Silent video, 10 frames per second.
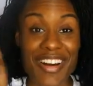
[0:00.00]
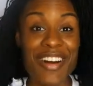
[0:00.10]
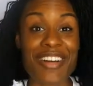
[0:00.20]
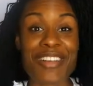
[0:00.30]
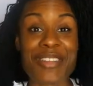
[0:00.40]

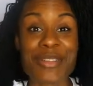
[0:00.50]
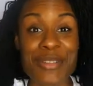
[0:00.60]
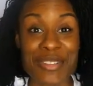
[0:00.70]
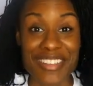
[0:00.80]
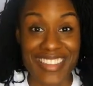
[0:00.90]
are
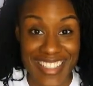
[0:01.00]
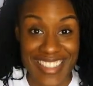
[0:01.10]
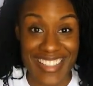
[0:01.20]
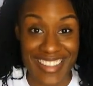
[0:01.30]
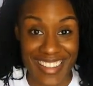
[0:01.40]
you
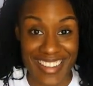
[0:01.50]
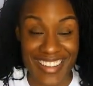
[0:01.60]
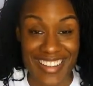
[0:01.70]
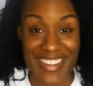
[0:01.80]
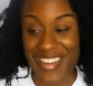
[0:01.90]
listening?
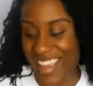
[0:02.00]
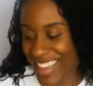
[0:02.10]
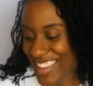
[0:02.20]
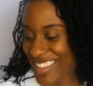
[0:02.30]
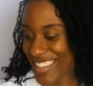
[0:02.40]

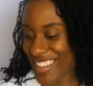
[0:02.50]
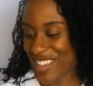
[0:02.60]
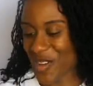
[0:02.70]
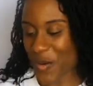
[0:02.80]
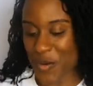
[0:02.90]
Okay,
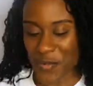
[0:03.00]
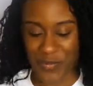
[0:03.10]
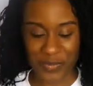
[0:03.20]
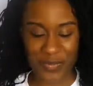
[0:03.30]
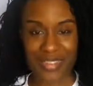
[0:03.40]
so
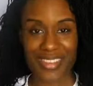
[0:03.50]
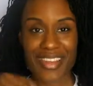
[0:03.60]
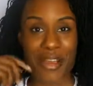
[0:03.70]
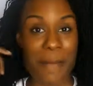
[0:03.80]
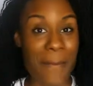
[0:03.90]

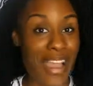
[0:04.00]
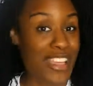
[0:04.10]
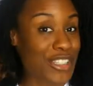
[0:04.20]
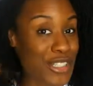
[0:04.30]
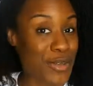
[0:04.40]
my
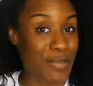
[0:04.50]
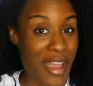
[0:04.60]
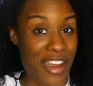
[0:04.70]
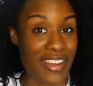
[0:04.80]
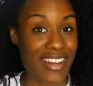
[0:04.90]
issue with my
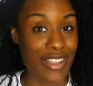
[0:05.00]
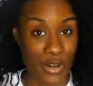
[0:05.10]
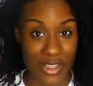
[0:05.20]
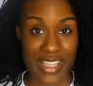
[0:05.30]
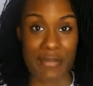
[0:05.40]
hair getting
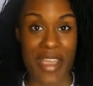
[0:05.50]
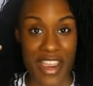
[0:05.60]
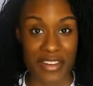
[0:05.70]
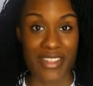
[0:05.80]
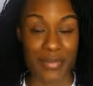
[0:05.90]
longer is that my
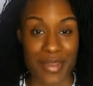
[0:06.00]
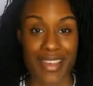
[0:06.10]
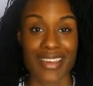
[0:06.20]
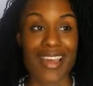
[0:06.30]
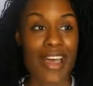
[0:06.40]
hair gets
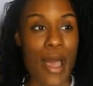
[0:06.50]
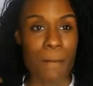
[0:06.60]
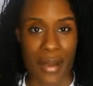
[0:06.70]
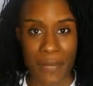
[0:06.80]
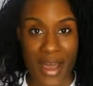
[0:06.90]
big,
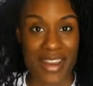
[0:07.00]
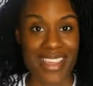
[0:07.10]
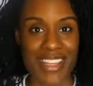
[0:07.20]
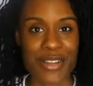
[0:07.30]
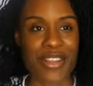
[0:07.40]
my bonnet
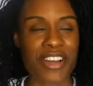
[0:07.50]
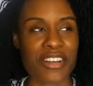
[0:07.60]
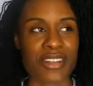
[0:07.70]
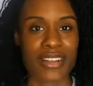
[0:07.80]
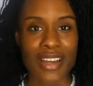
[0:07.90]
can no
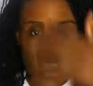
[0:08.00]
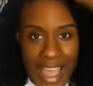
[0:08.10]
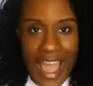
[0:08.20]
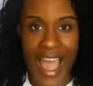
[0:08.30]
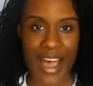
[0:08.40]
longer
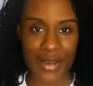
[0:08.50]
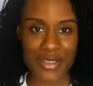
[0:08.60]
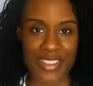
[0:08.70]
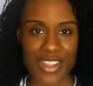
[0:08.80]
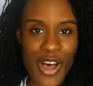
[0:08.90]

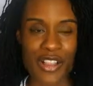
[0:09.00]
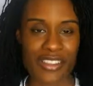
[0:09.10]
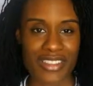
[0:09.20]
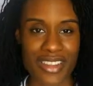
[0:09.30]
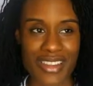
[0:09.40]
house all
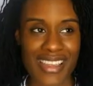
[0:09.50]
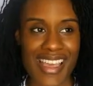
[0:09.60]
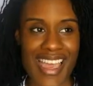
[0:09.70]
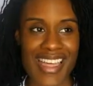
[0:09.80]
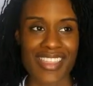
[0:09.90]
of it,
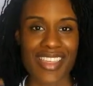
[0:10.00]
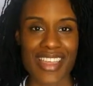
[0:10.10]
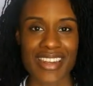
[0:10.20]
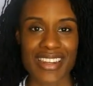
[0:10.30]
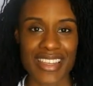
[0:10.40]
and
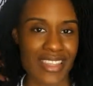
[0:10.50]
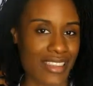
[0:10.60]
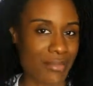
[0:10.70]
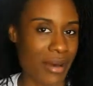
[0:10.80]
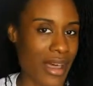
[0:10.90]
then
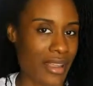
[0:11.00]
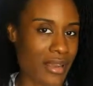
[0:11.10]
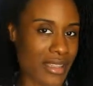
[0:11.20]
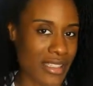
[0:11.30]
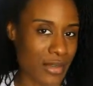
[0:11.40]
the bonnet
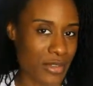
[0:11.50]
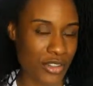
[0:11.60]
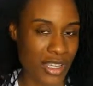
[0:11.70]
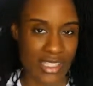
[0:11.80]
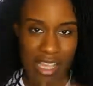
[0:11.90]
ends up
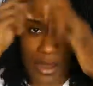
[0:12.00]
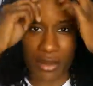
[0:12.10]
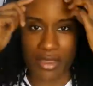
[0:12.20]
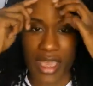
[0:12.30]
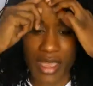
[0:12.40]
stretched out,
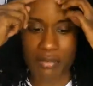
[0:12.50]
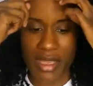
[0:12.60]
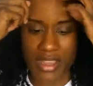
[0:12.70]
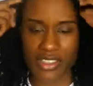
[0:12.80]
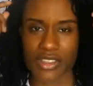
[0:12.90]
or the
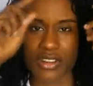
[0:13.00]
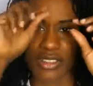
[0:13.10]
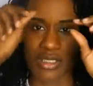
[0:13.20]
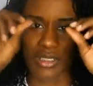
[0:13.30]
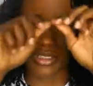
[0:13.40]
headband starts
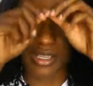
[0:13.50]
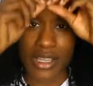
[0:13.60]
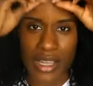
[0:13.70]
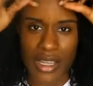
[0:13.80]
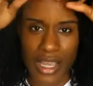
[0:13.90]
to
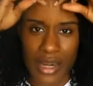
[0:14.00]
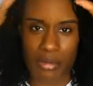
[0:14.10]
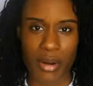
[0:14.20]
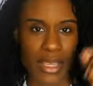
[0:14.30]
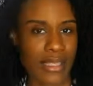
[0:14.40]
kind
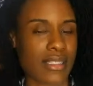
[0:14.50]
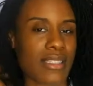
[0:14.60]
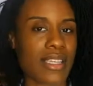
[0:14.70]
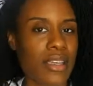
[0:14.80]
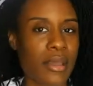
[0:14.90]
of break at the
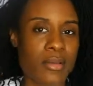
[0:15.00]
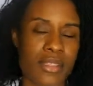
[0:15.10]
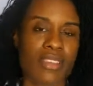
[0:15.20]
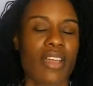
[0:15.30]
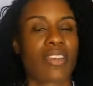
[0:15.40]
seams,
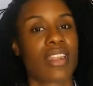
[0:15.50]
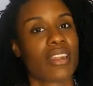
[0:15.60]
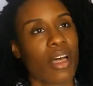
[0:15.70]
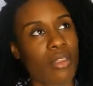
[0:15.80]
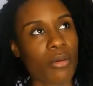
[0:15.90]
then you have to get
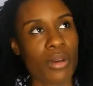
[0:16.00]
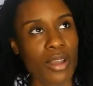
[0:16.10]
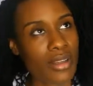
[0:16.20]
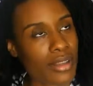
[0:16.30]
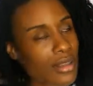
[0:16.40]
another
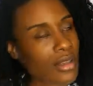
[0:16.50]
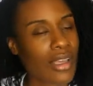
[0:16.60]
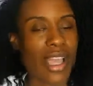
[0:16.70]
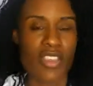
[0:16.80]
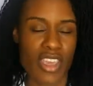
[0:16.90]
one,
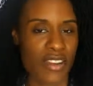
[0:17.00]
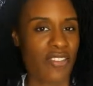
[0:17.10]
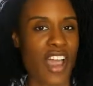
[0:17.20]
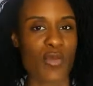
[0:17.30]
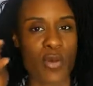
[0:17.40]
then you have to
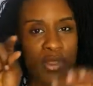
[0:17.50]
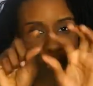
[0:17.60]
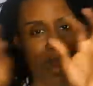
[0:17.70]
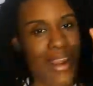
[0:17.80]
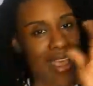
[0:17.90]
find one with
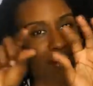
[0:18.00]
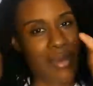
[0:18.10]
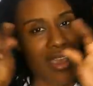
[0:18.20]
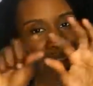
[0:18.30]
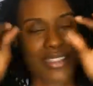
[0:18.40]
the right
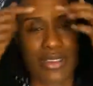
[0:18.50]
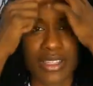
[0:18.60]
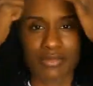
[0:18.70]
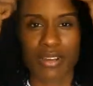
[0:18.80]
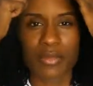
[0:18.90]
headband so it
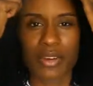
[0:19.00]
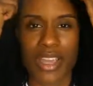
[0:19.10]
doesn't rub your